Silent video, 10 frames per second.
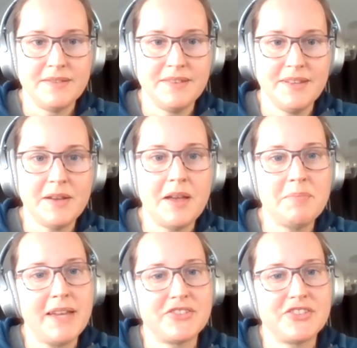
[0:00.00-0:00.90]
I'm
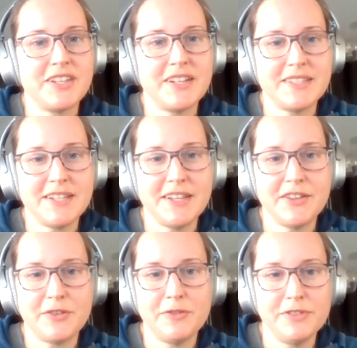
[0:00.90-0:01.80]
actually going to
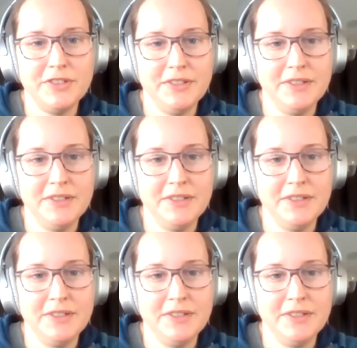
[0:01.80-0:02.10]
take over.